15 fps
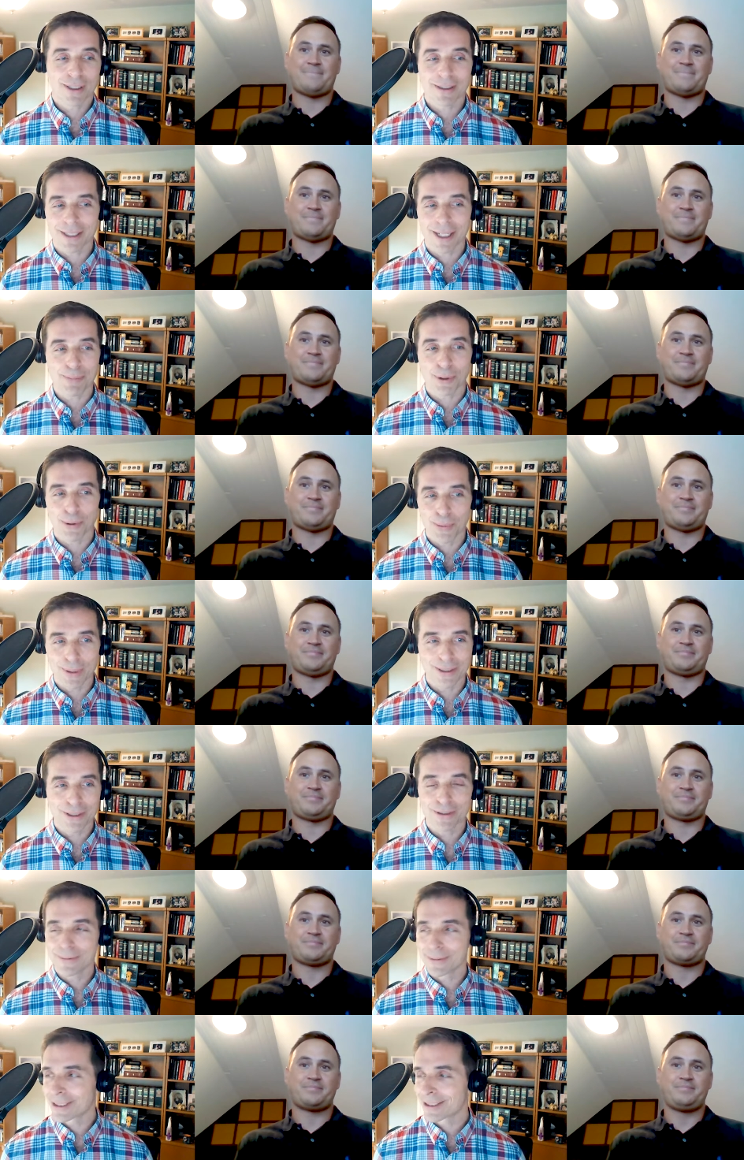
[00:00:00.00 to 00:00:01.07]
Speaker 1: example,
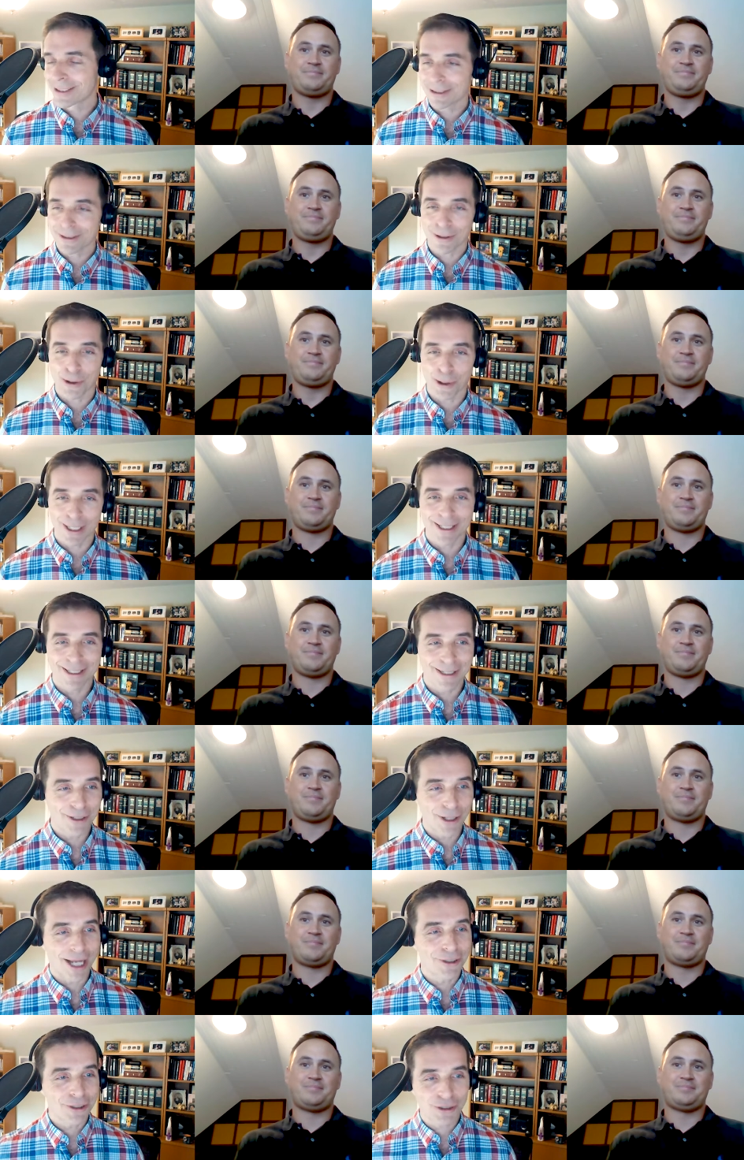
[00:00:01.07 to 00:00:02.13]
which is totally,
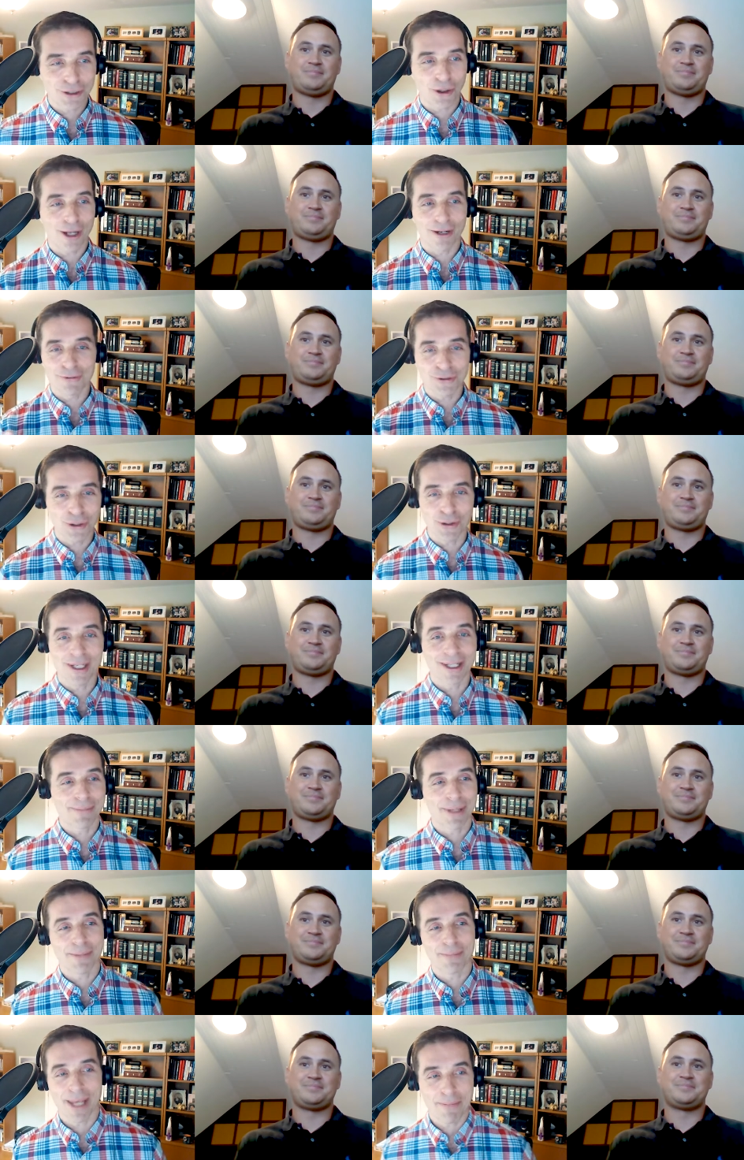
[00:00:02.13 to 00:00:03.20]
I just thought of, so
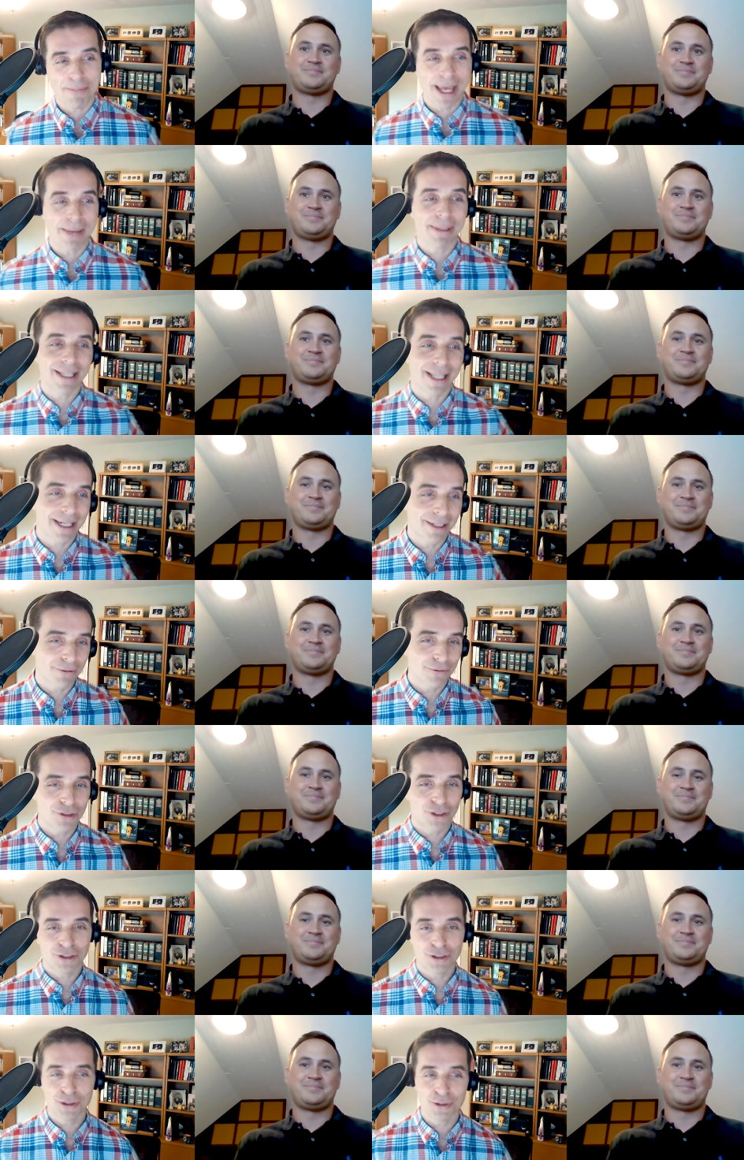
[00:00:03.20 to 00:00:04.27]
it may be like
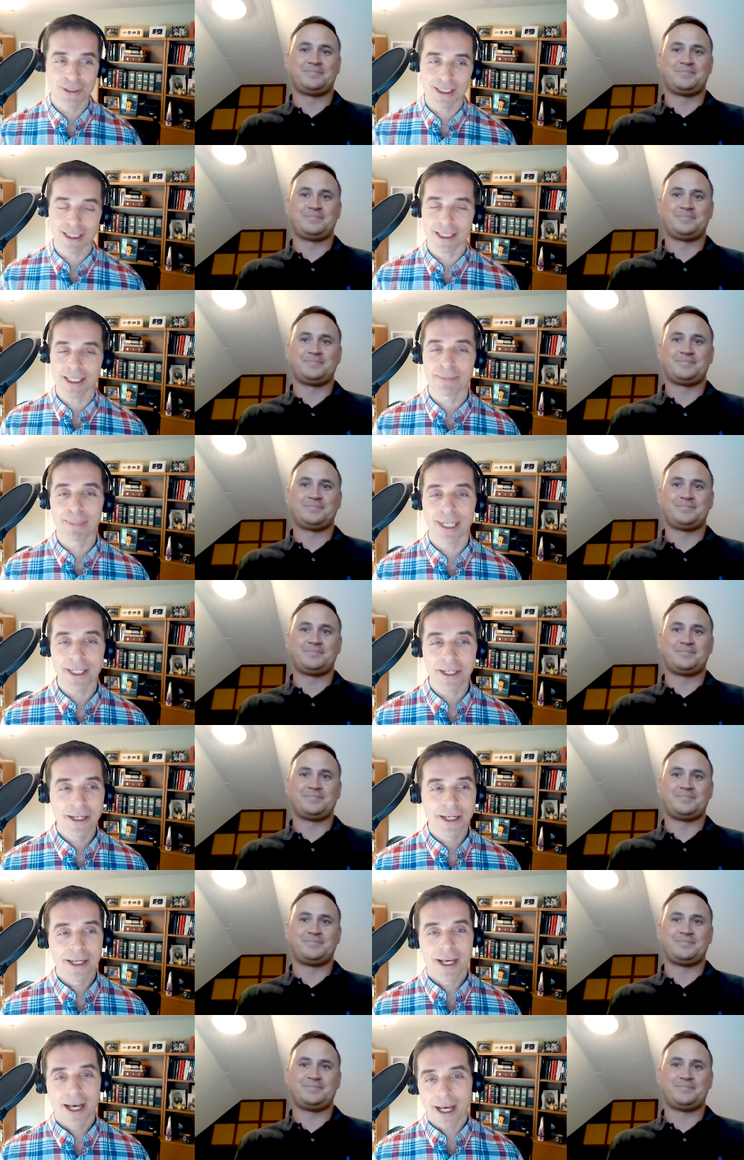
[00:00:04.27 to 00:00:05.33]
just too silly, but
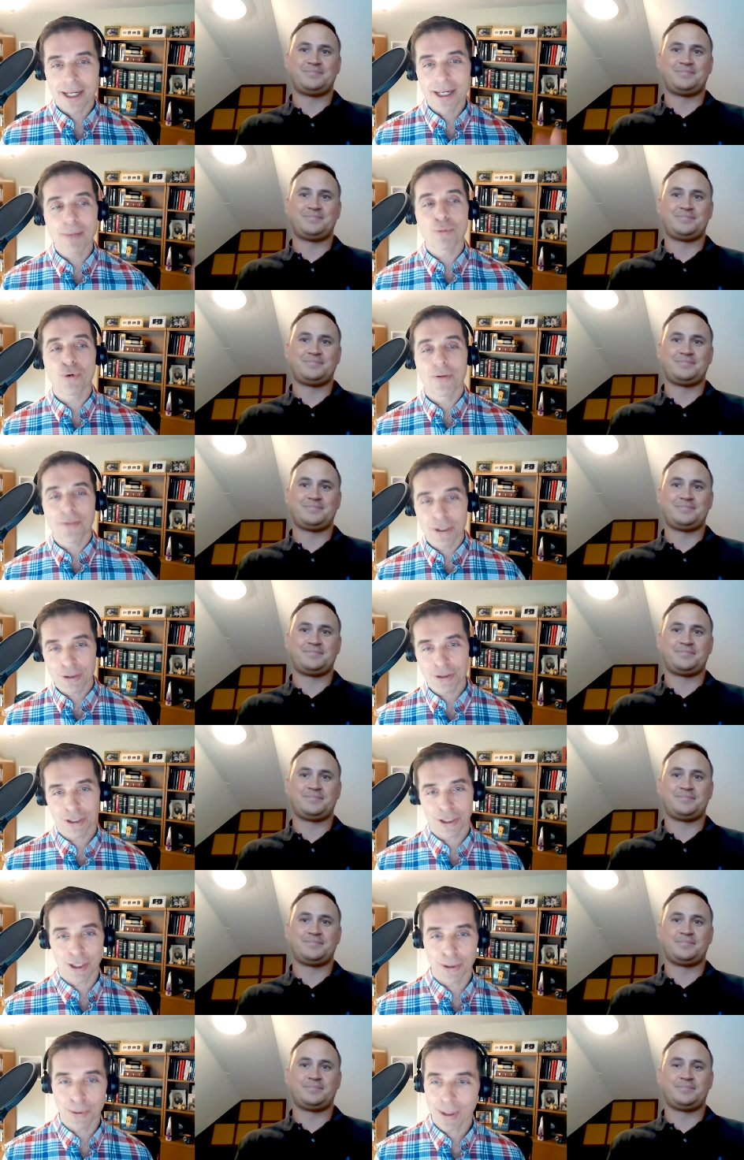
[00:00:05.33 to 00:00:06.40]
a number of years
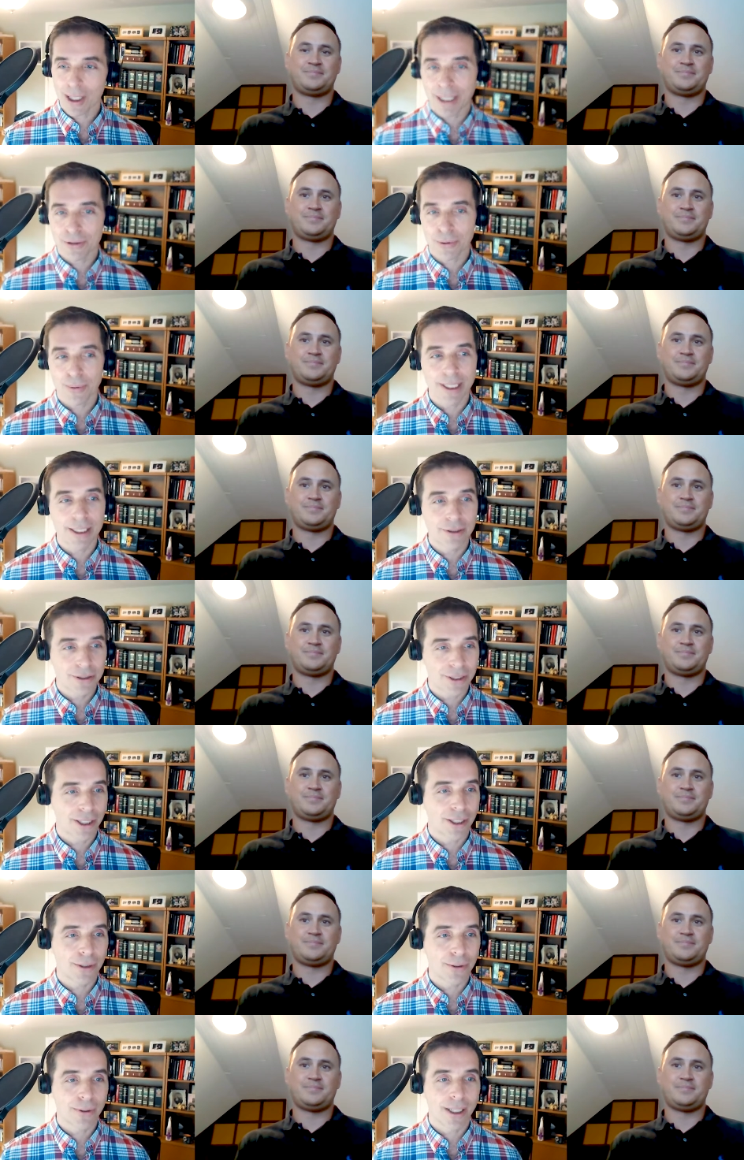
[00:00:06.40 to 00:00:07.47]
ago, about 20 years
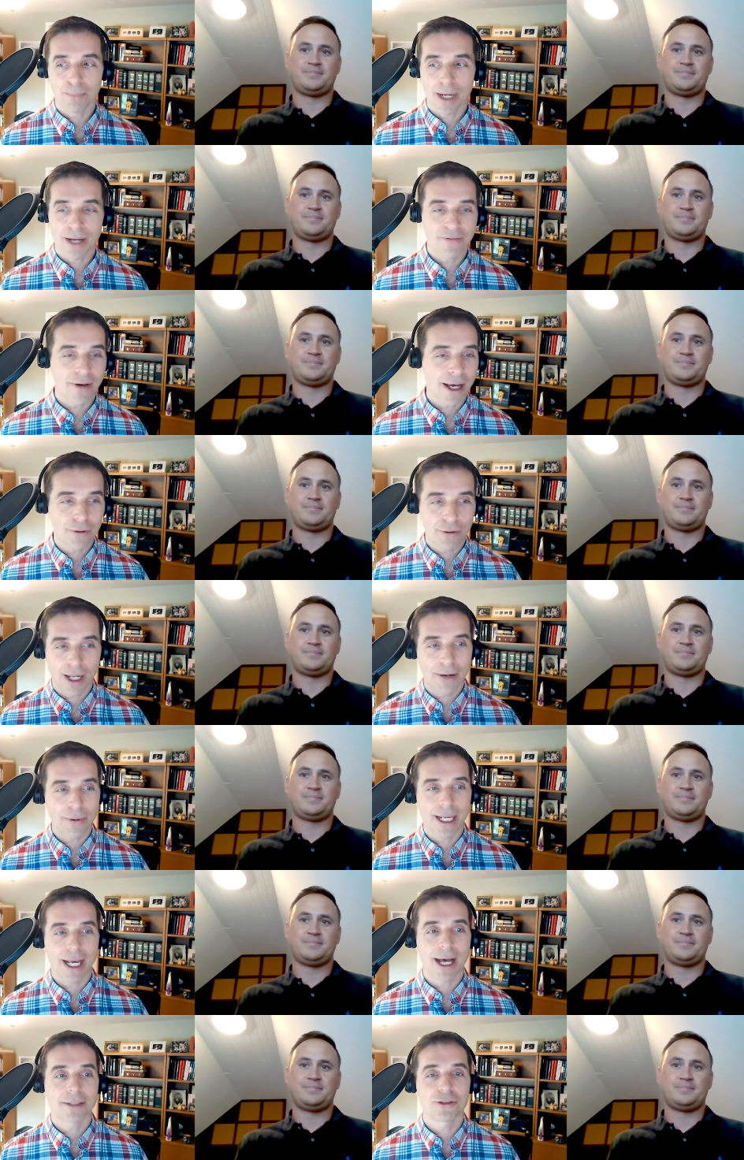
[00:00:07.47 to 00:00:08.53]
ago, my father and I,
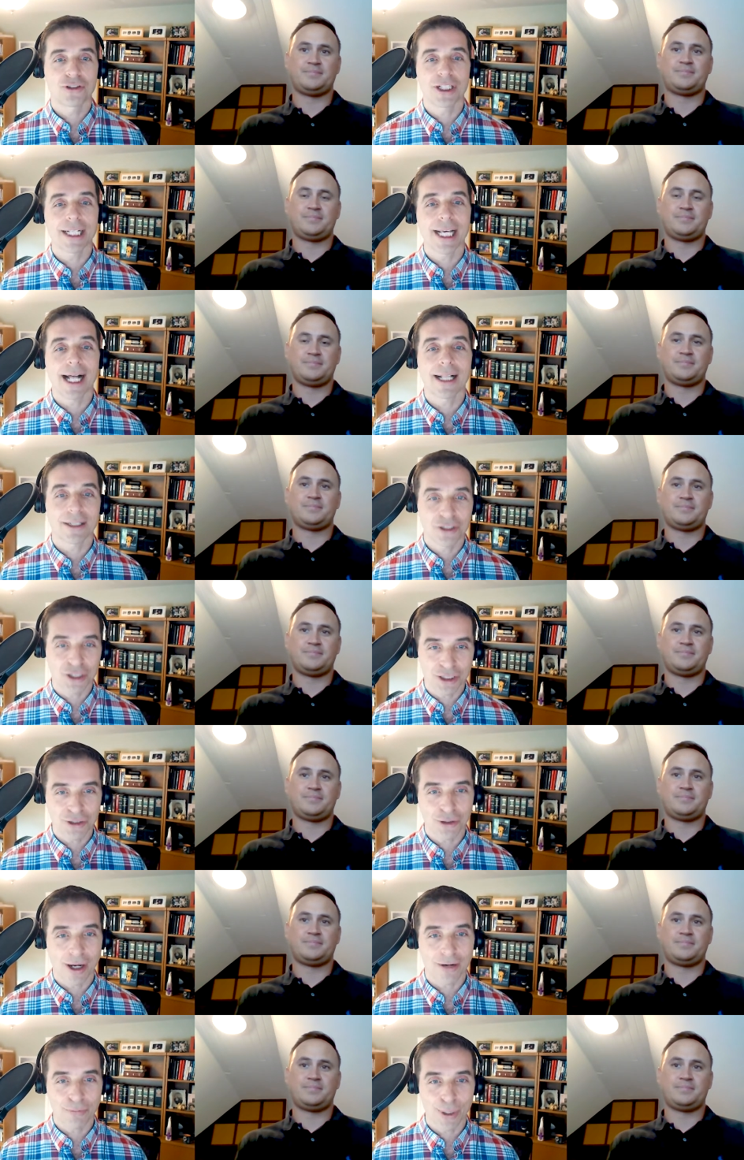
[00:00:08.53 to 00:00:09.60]
we got genealogy
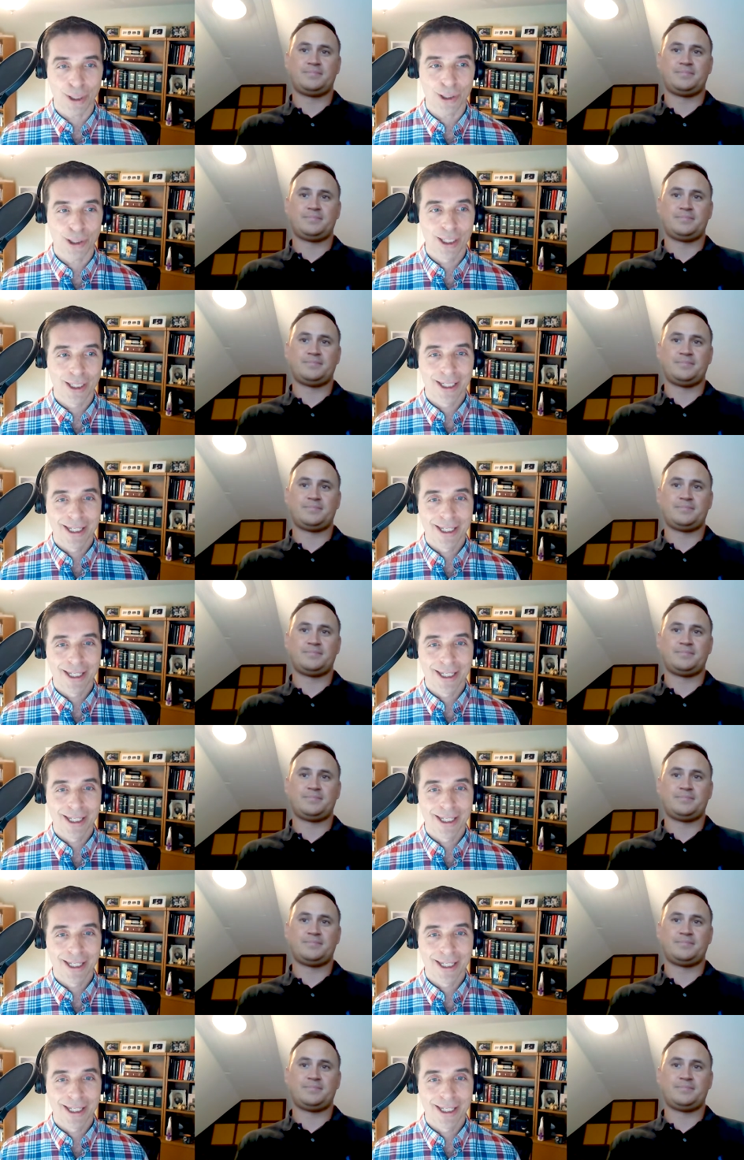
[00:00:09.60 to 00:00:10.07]
software.